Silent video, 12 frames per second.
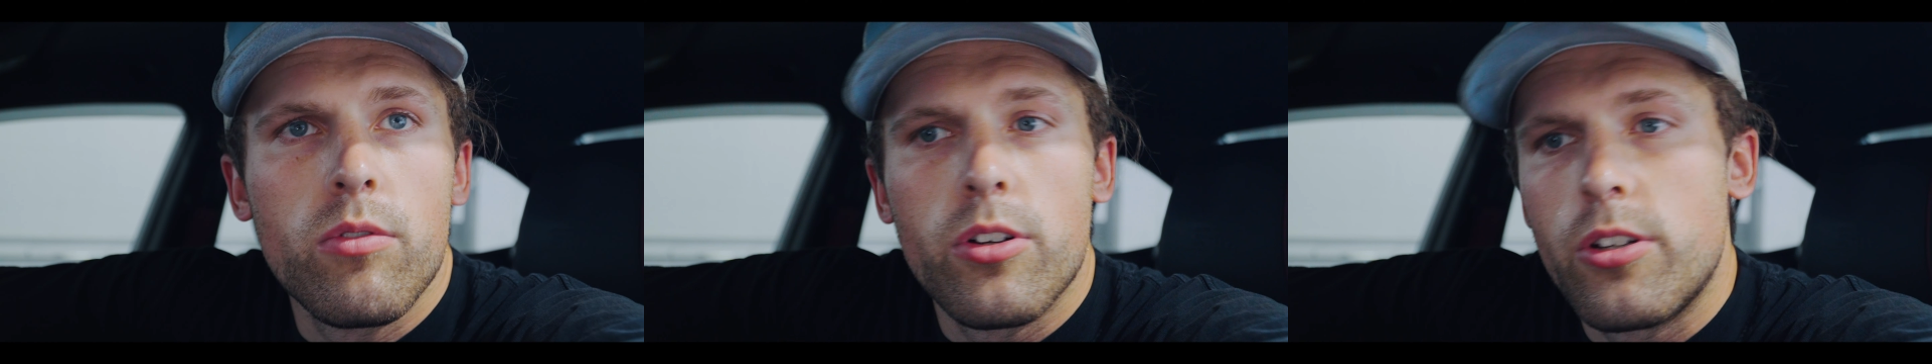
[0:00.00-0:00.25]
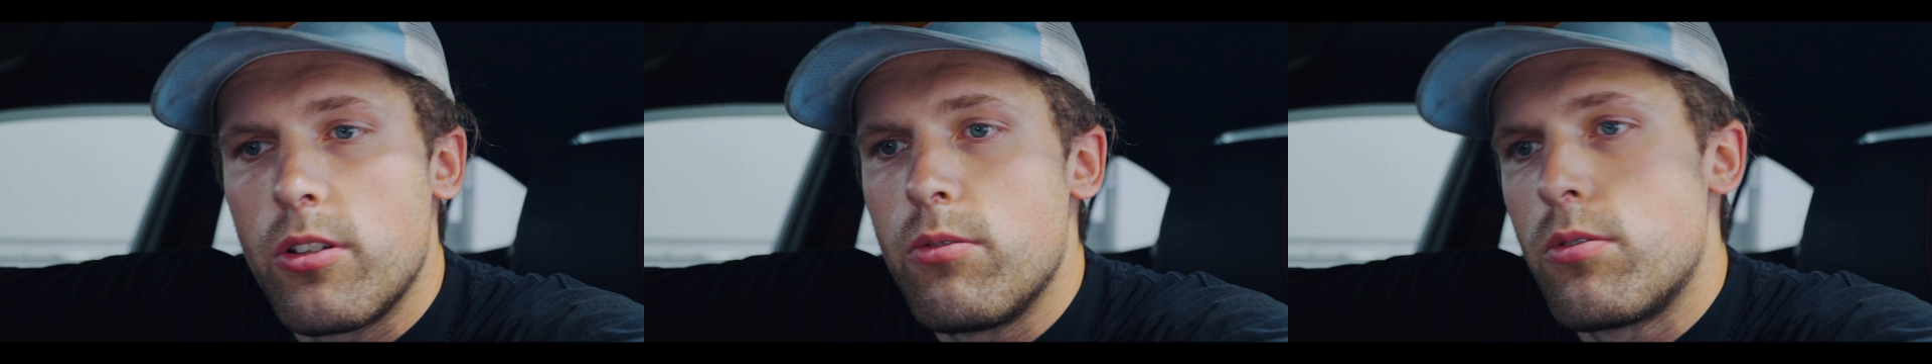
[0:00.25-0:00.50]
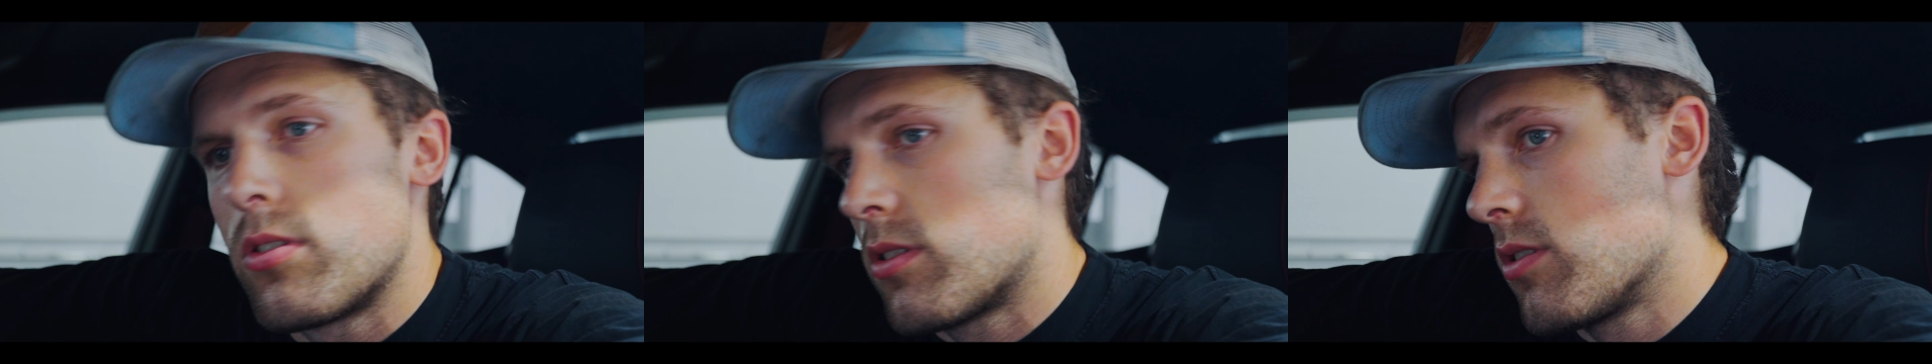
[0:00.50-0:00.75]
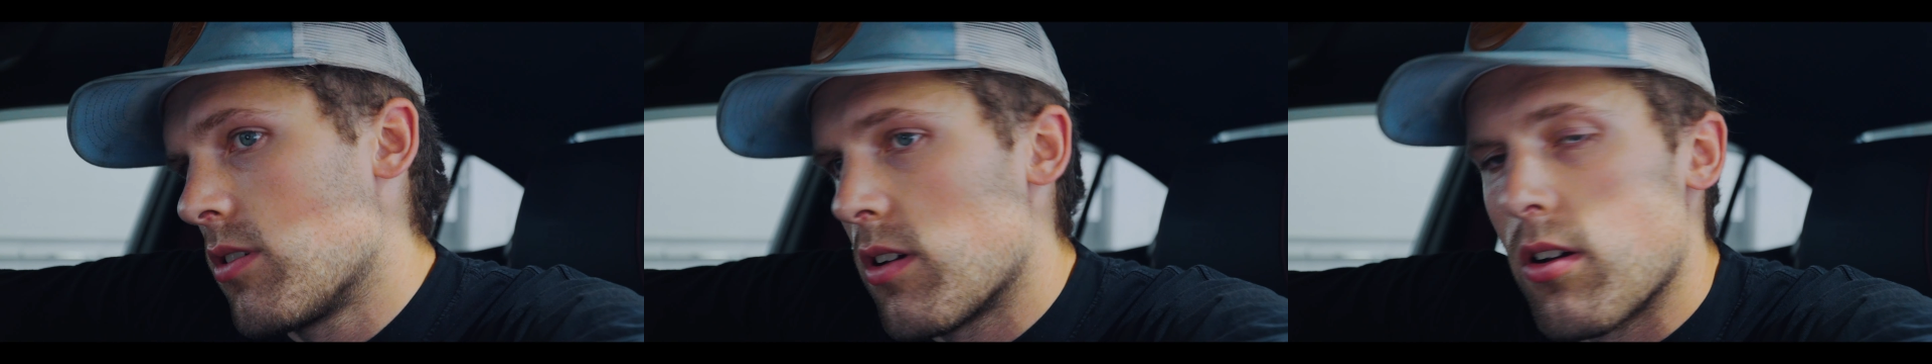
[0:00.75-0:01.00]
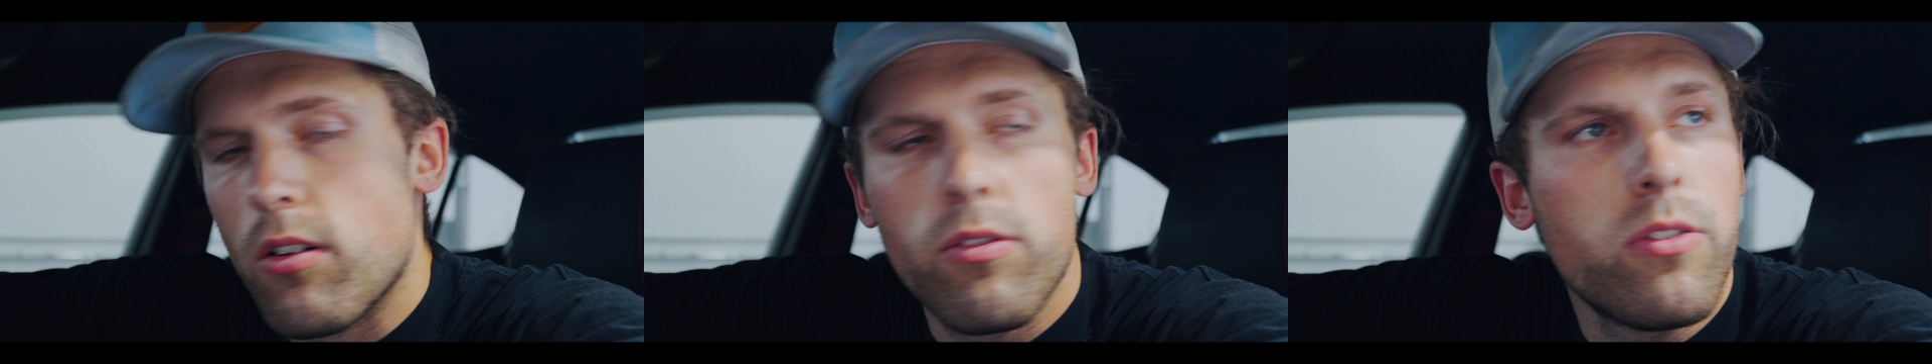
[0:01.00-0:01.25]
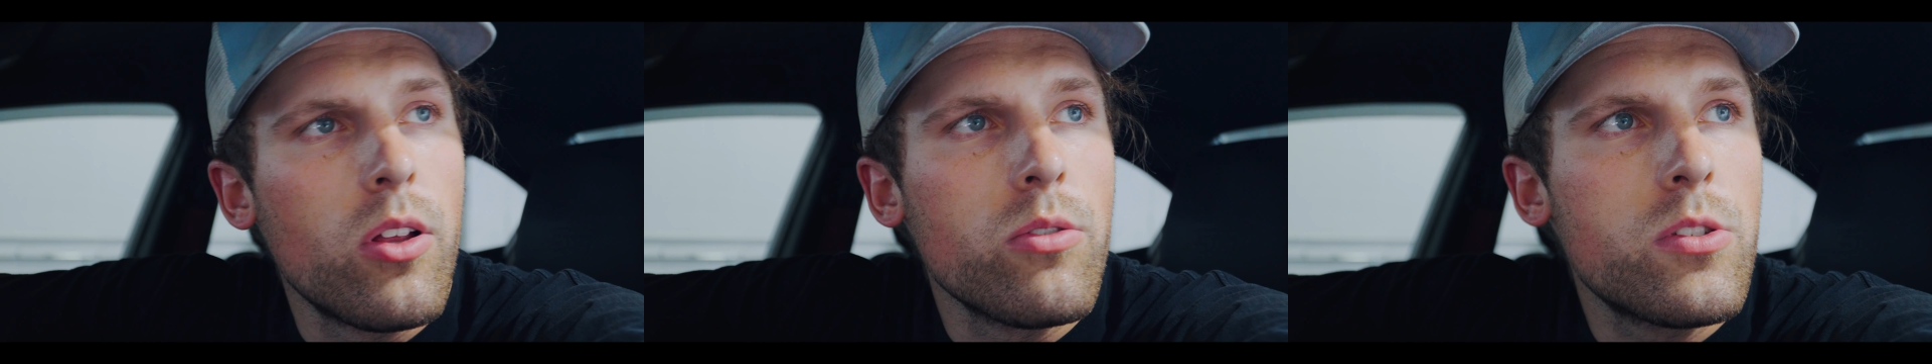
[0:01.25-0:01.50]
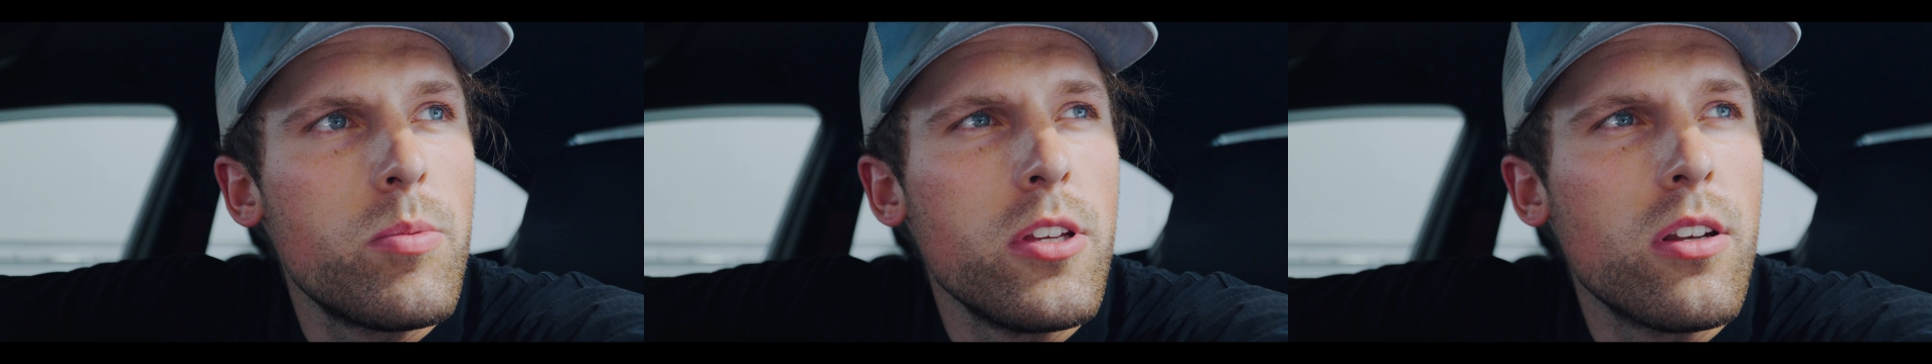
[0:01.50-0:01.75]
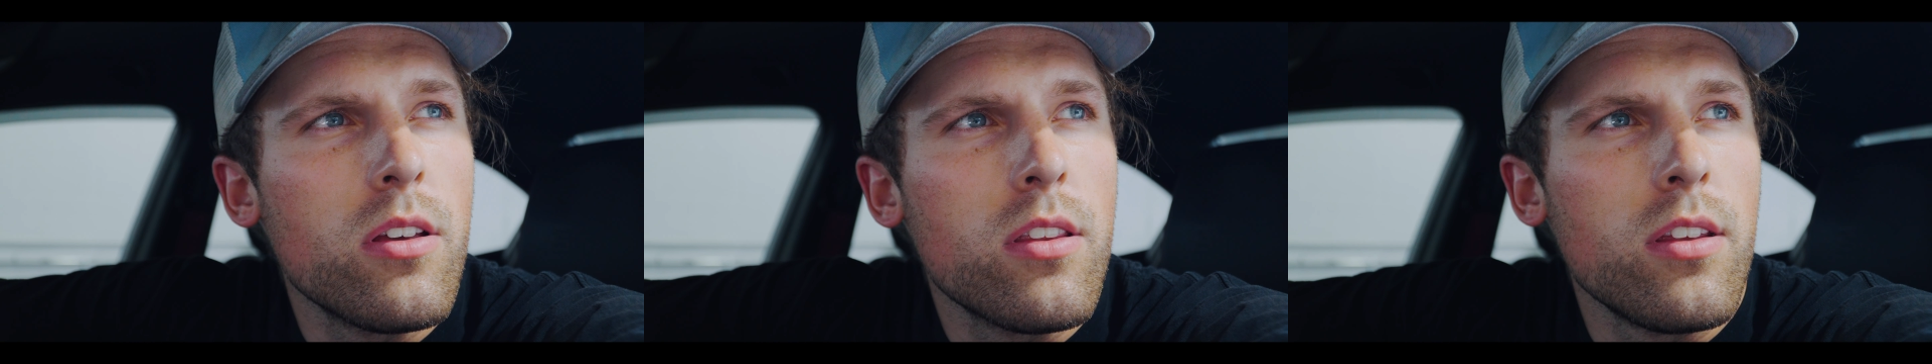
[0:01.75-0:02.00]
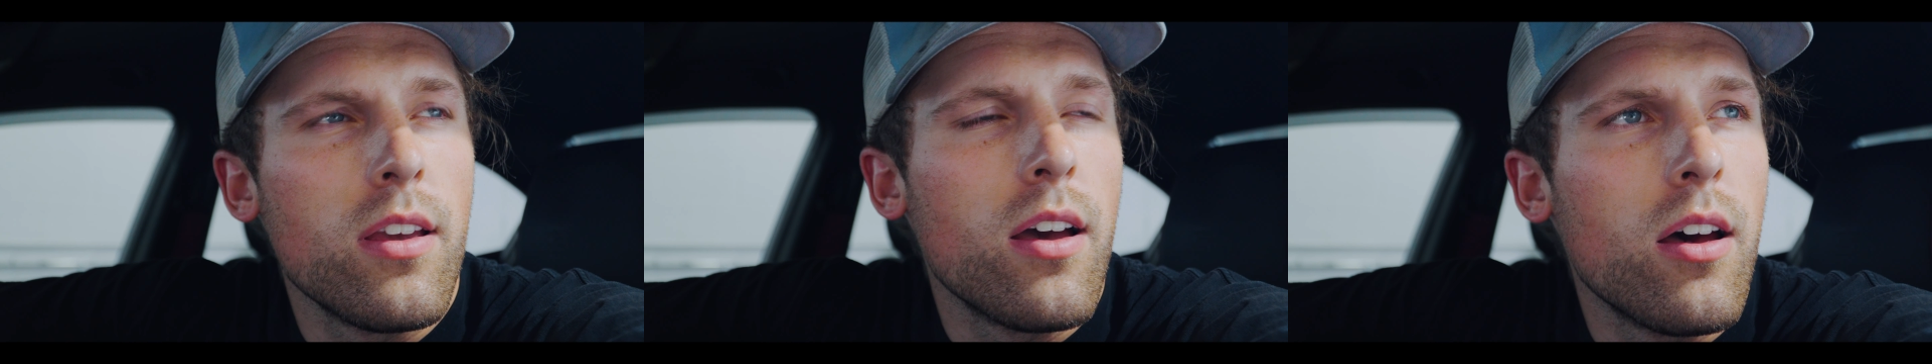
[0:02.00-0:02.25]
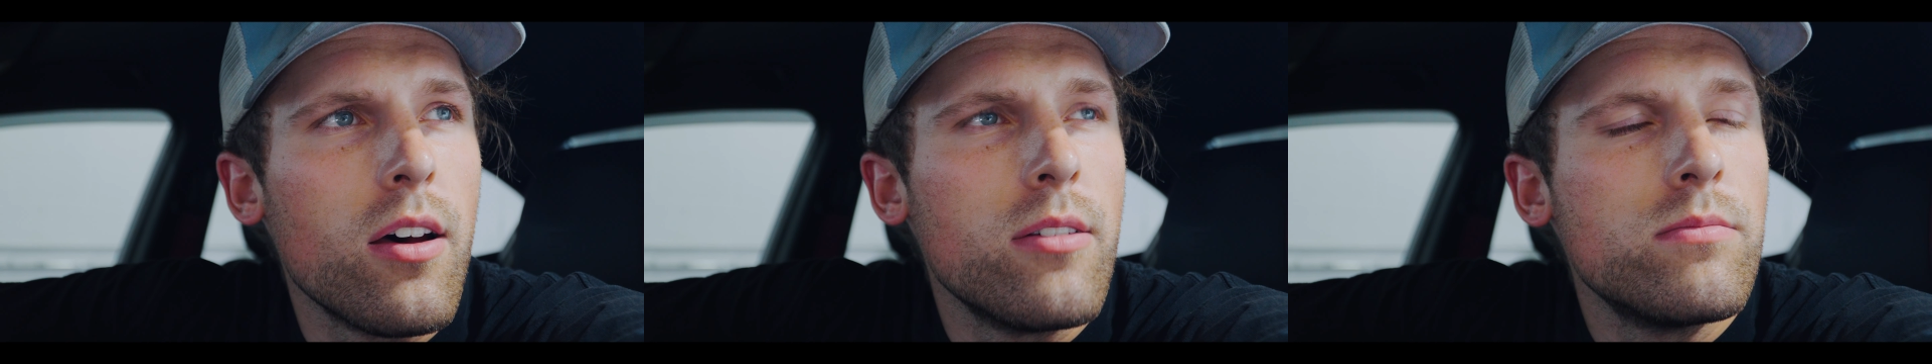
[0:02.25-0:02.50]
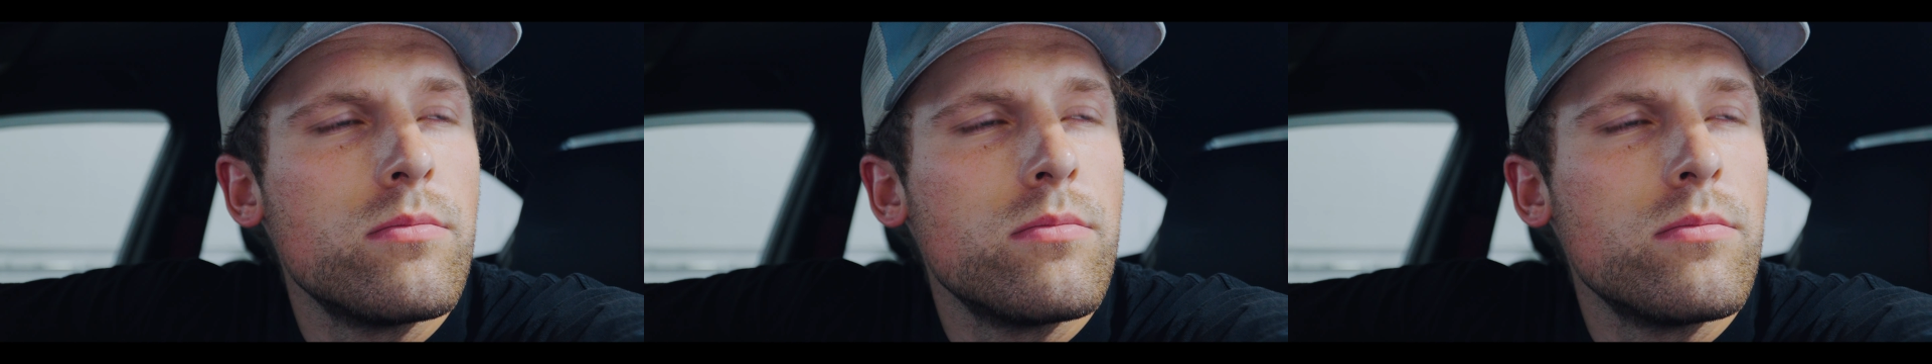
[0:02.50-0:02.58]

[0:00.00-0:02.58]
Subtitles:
reduce flow speed of the